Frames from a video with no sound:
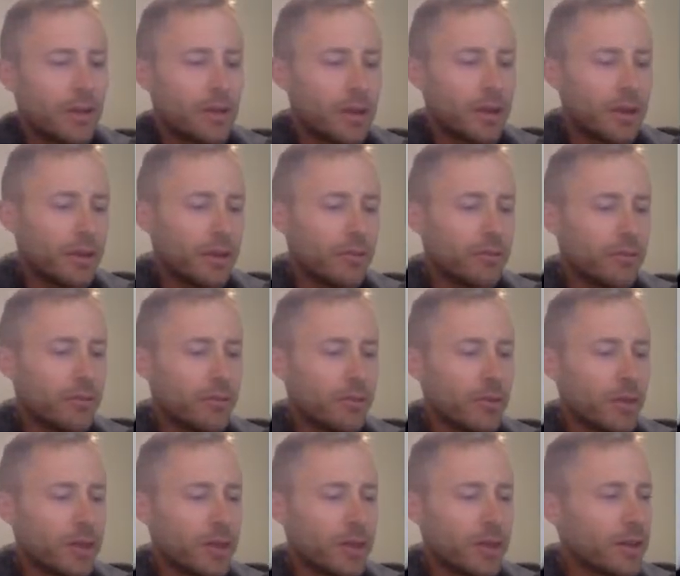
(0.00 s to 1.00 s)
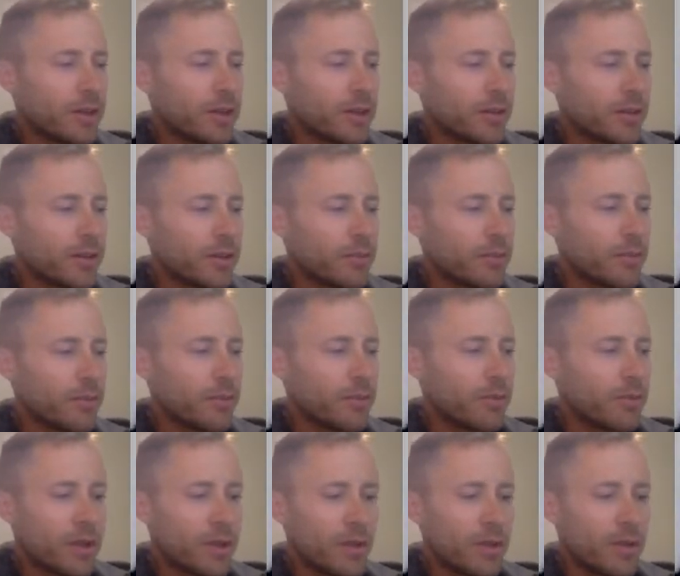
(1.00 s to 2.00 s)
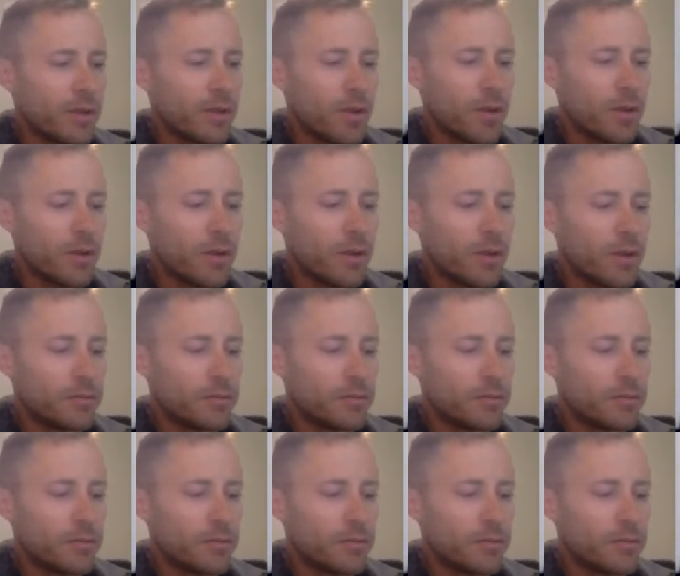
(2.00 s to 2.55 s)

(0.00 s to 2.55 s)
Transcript: and a free body diagram for M1.